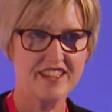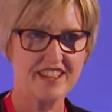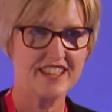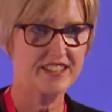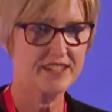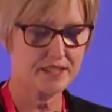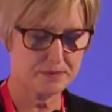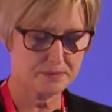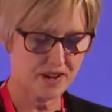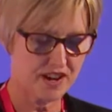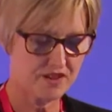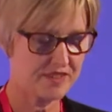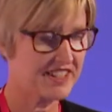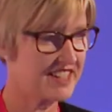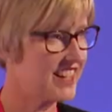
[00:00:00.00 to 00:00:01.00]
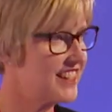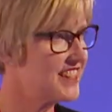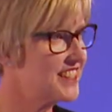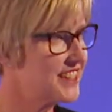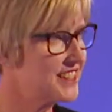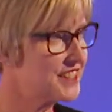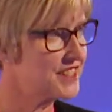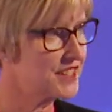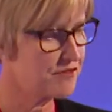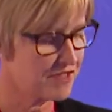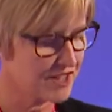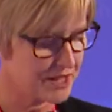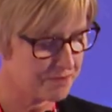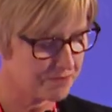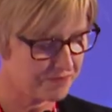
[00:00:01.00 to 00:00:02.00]
an expiry date and a
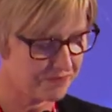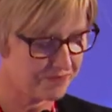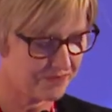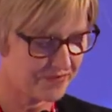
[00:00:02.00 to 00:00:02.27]
CVM.